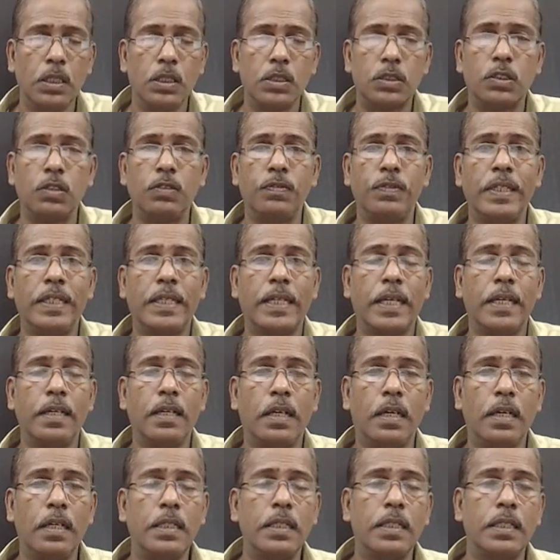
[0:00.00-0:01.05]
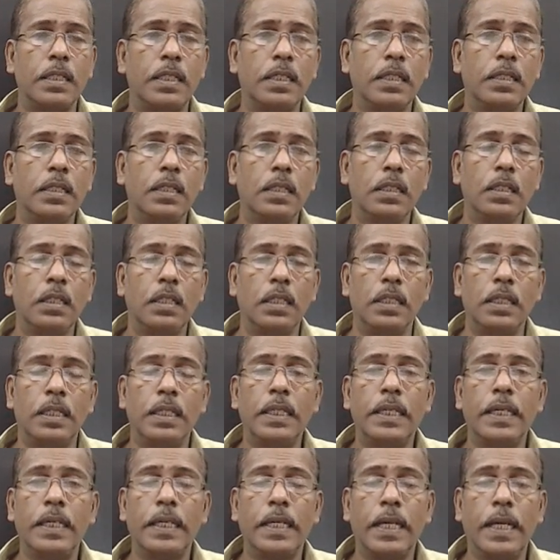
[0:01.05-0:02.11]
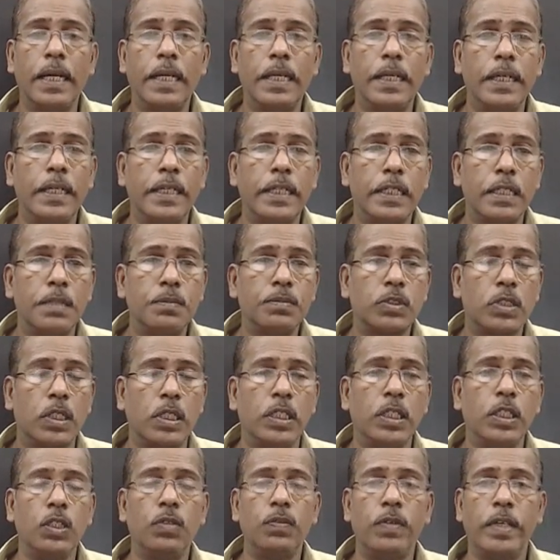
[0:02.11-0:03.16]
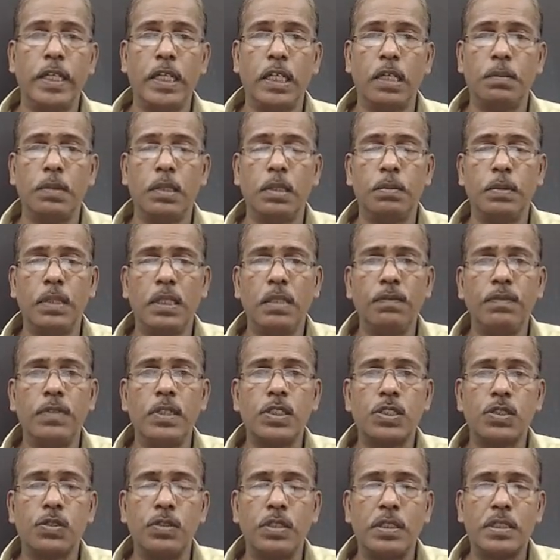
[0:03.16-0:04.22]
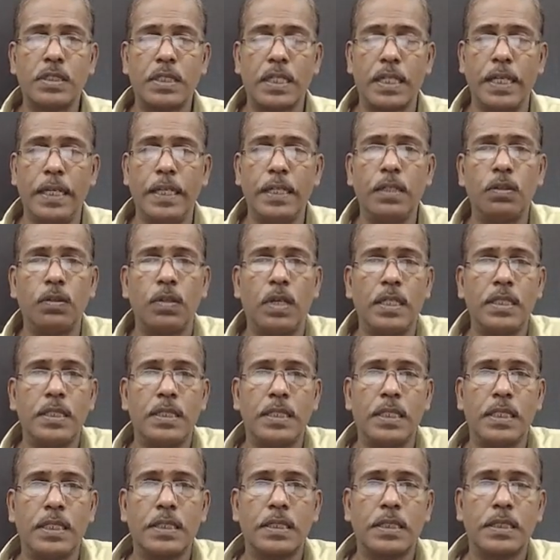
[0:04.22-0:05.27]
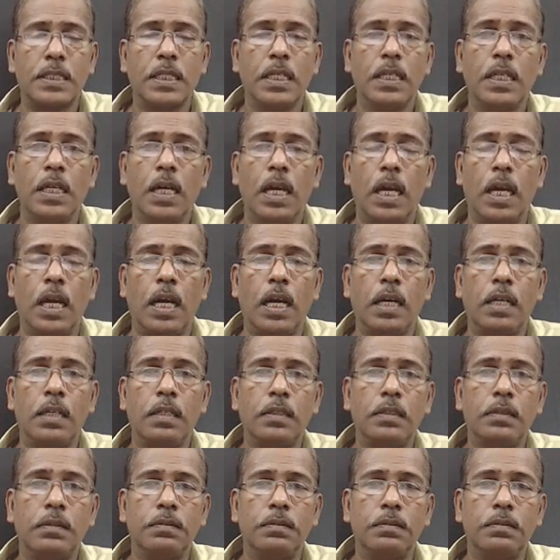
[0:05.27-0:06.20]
So we cannot integrate in terms of new variable. We should try to adjust and